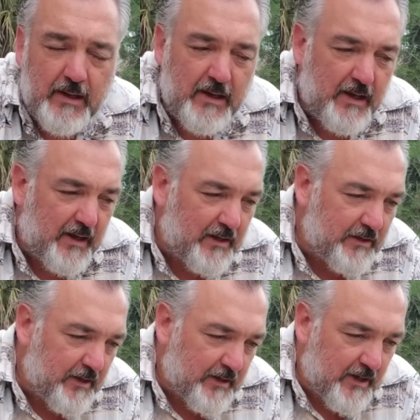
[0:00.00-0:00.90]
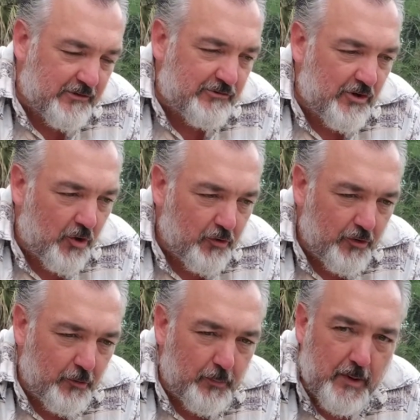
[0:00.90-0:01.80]
and got started a
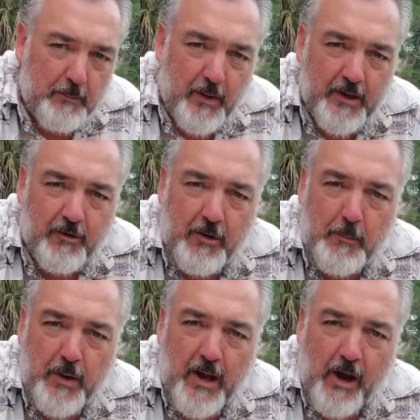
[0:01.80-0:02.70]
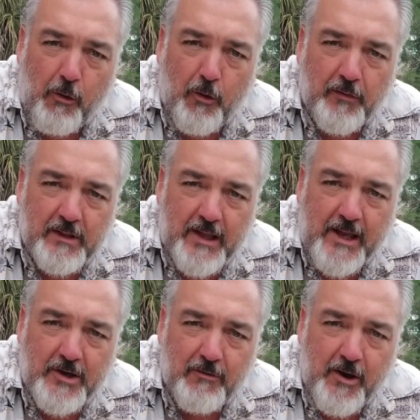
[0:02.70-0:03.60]
little bit by a great big owl that
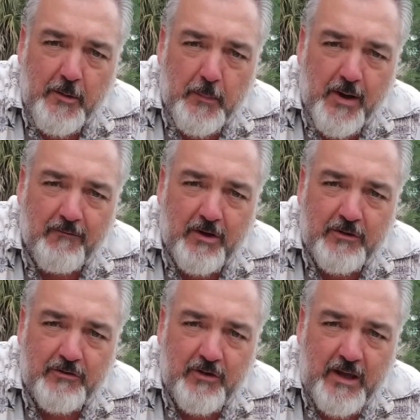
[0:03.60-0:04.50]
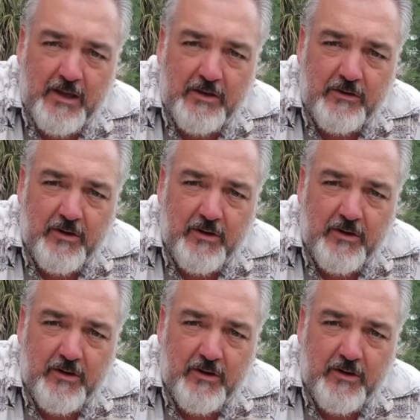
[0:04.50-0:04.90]
landed right above us, and